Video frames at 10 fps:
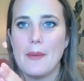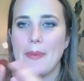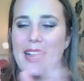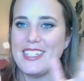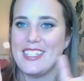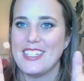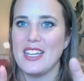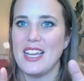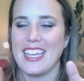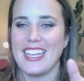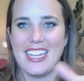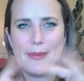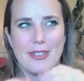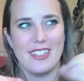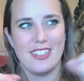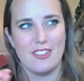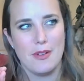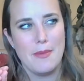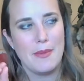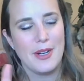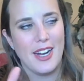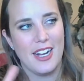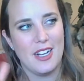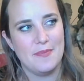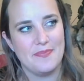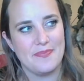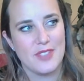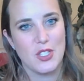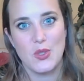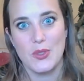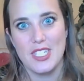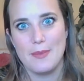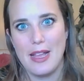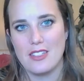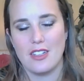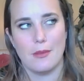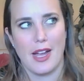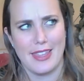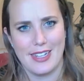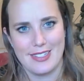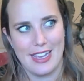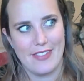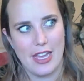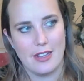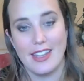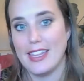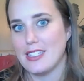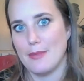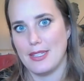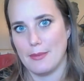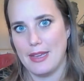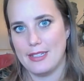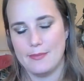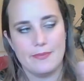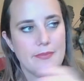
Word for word: But I, like, especially, do you remember um, the Solstice palette? Oh, I think I still have that. That's amazing palette.